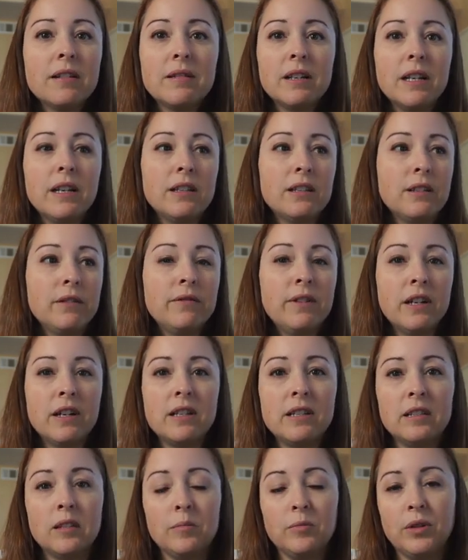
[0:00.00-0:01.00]
it's a
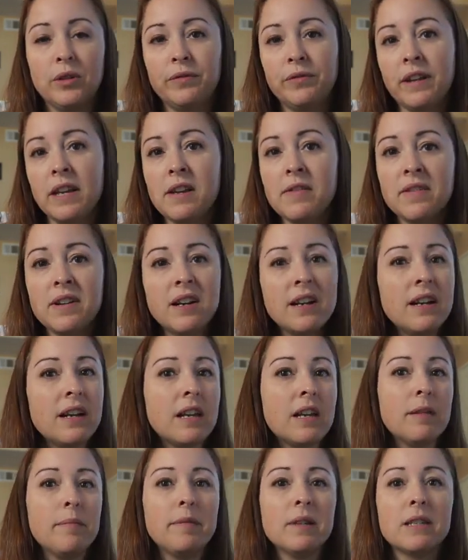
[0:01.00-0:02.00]
very simple flavor. It
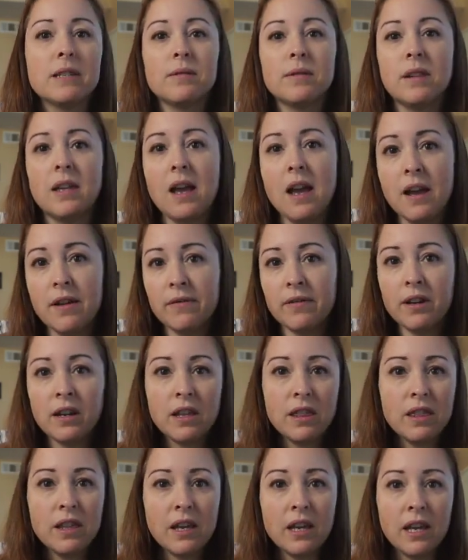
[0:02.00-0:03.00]
can mix with
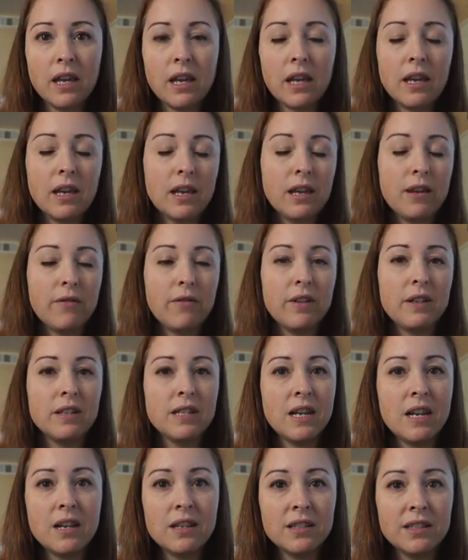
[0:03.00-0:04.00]
everything if it
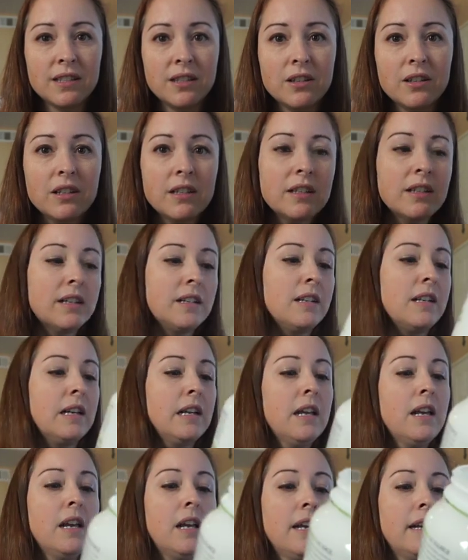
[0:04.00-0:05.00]
tastes good.
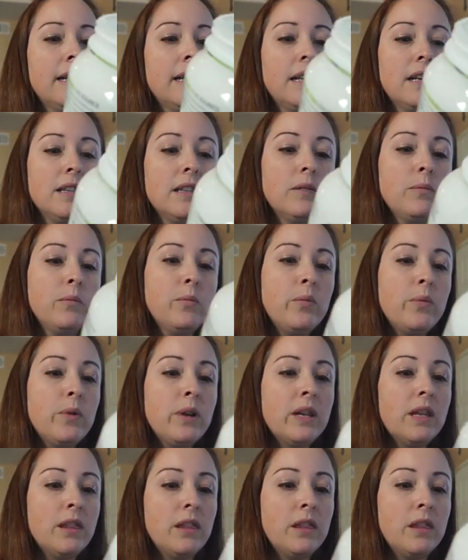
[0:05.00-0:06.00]

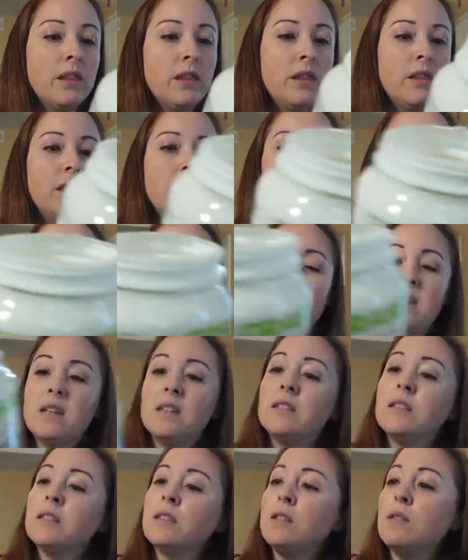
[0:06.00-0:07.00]
With
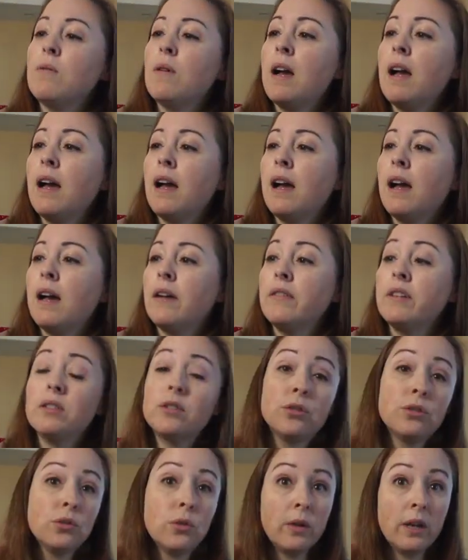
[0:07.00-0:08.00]
this, it's
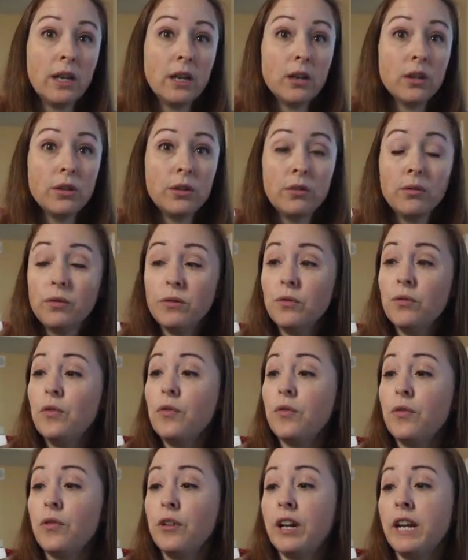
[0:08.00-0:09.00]
soy and
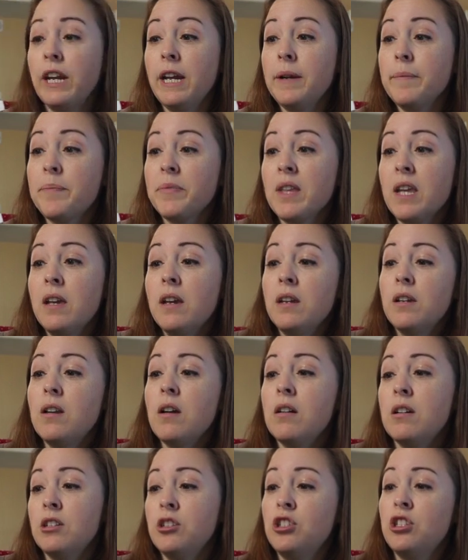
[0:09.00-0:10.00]
gluten-free,
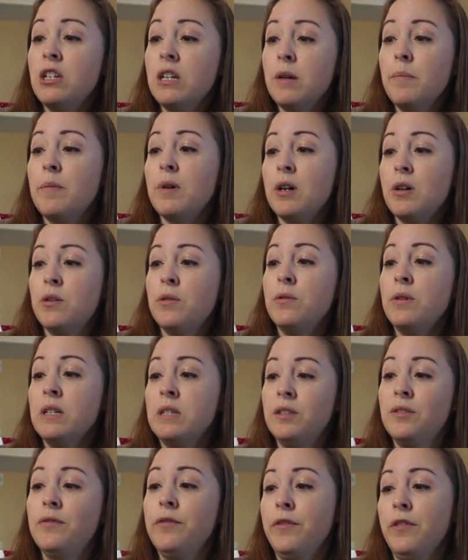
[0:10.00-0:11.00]
non-GMO.
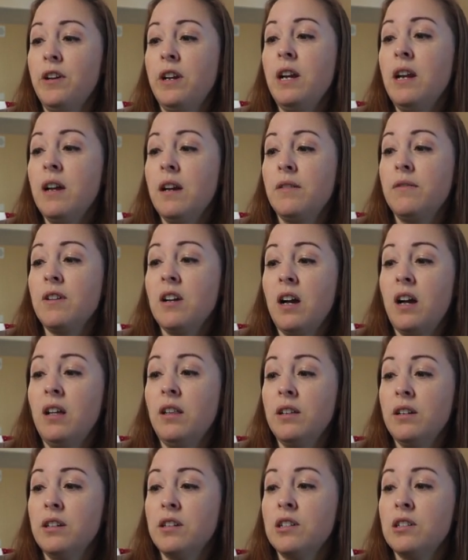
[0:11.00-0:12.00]
It's free of
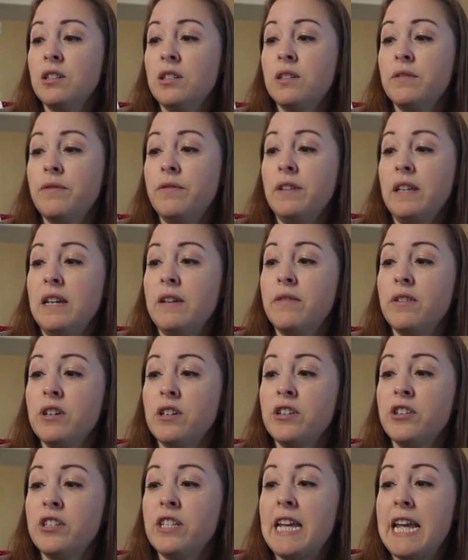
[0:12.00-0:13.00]
colors,
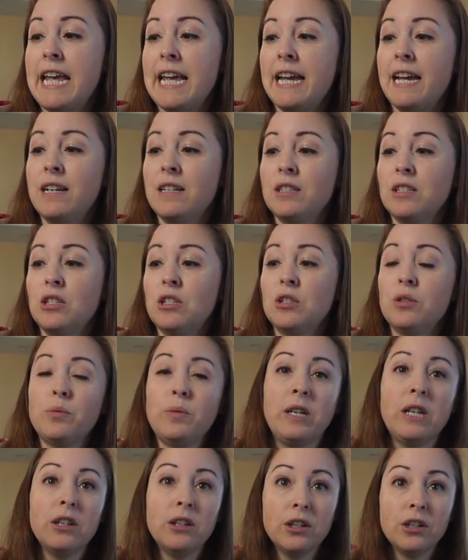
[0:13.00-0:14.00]
flavors, and
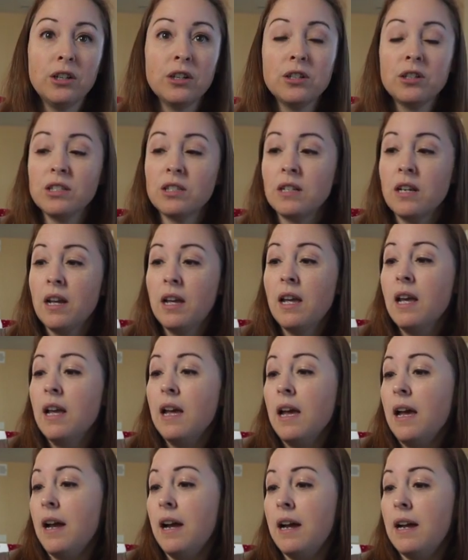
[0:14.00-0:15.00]
sweeteners.
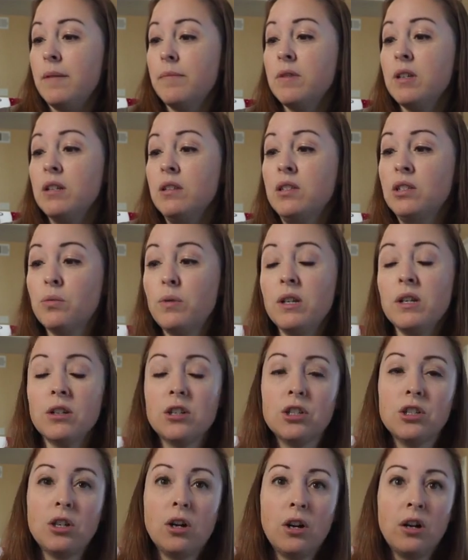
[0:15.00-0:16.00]
The
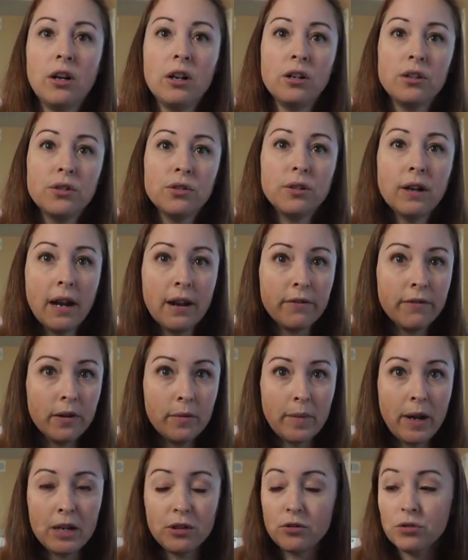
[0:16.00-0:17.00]
sweeteners are derived
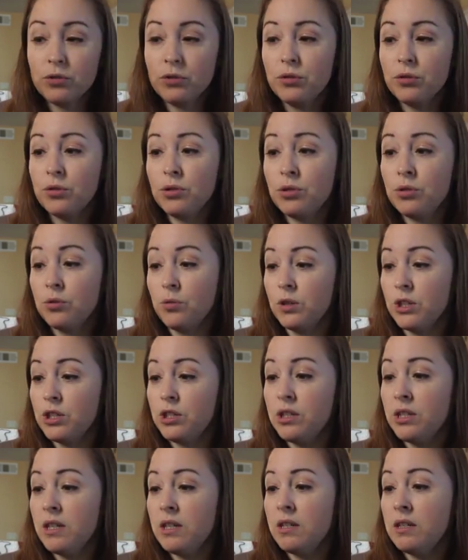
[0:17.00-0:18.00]
from natural
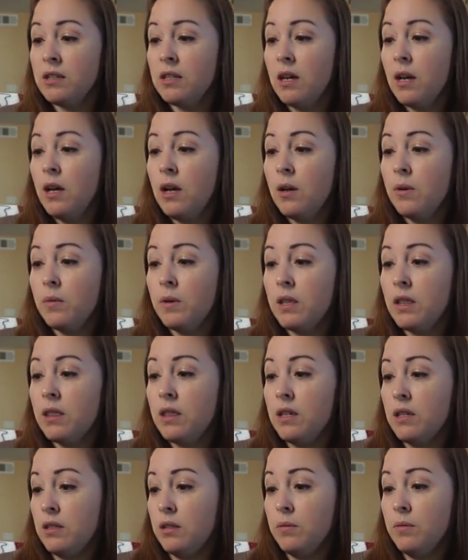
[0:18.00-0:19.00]
sources. With
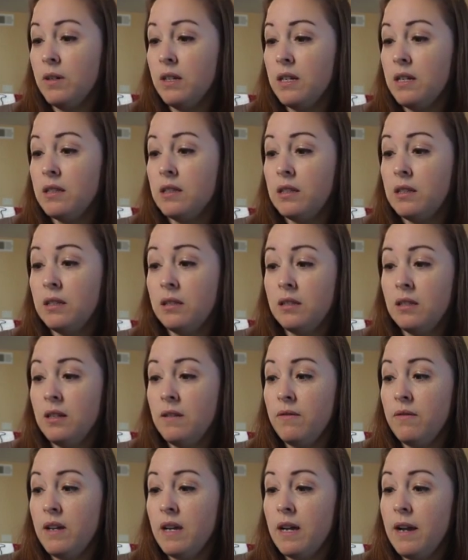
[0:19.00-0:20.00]
this one, it's
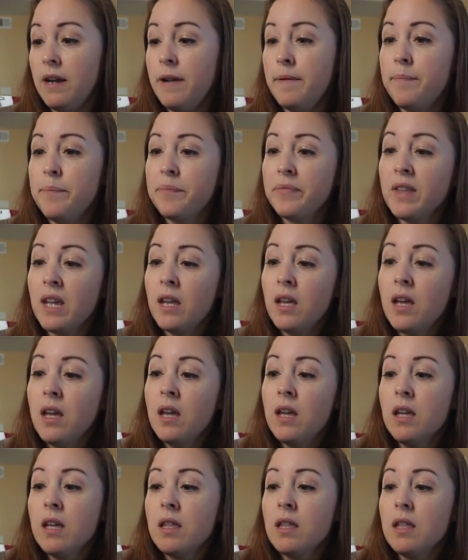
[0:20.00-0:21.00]
stevia.
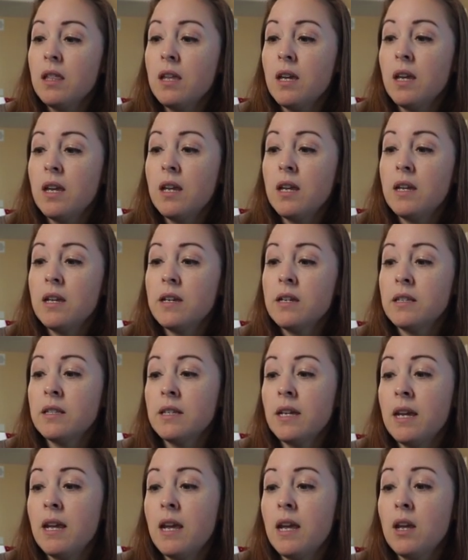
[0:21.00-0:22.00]
It is
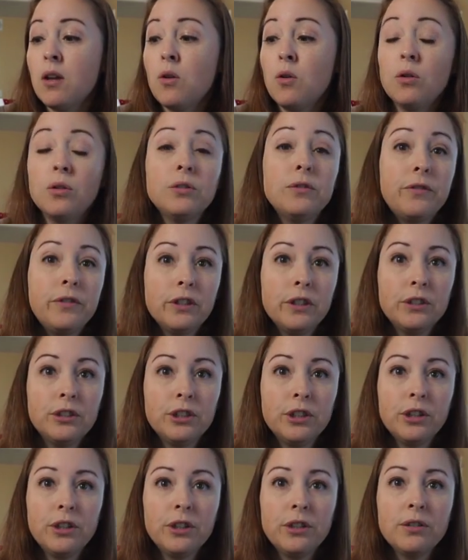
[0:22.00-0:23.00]
a cold
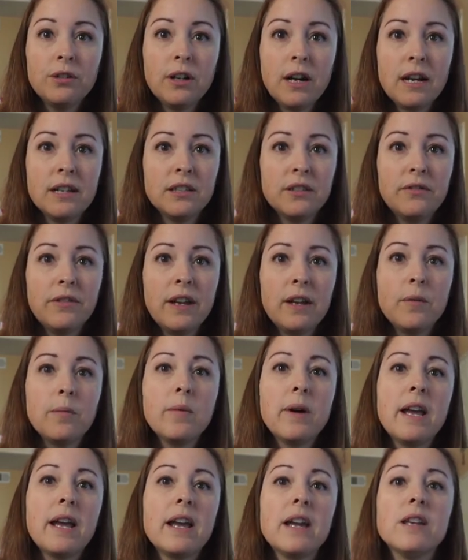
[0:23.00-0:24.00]
filtered grass-fed
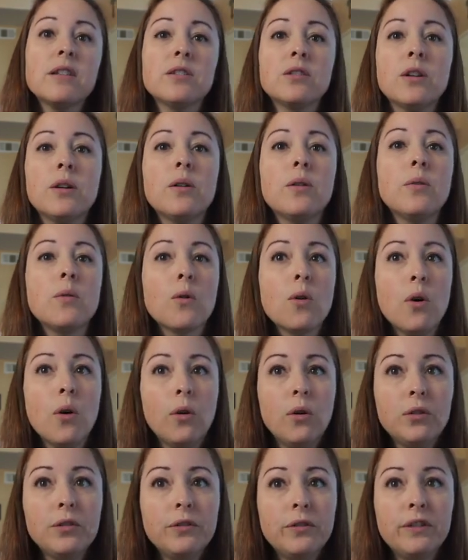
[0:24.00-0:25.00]
whey. So
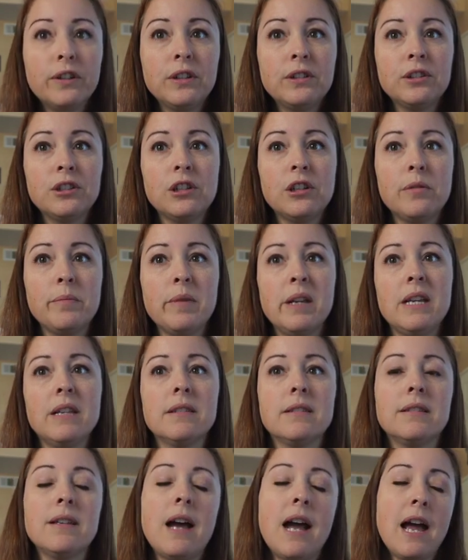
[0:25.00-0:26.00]
cold filtered
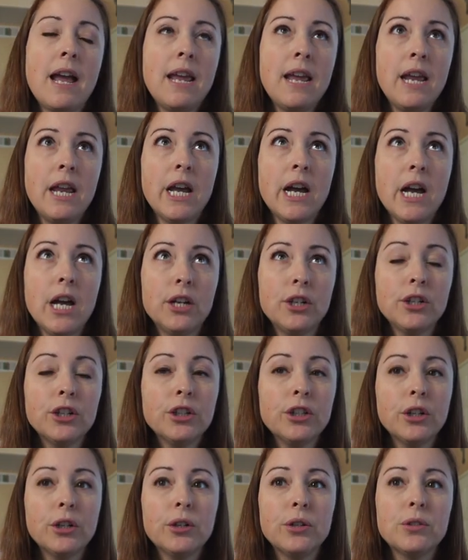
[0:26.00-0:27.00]
means that it
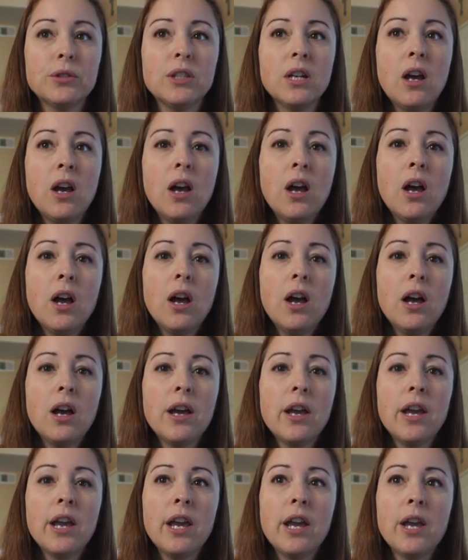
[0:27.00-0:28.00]
undergoes
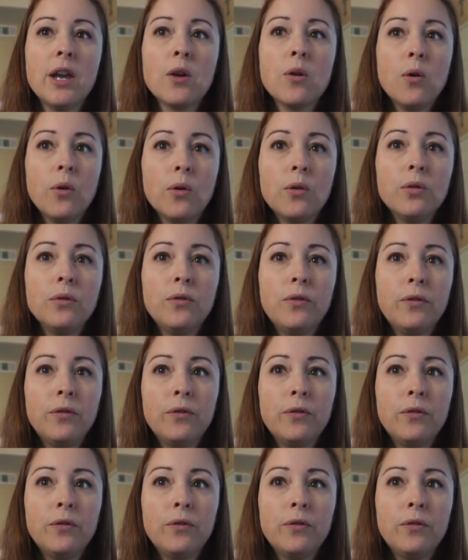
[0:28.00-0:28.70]
a cold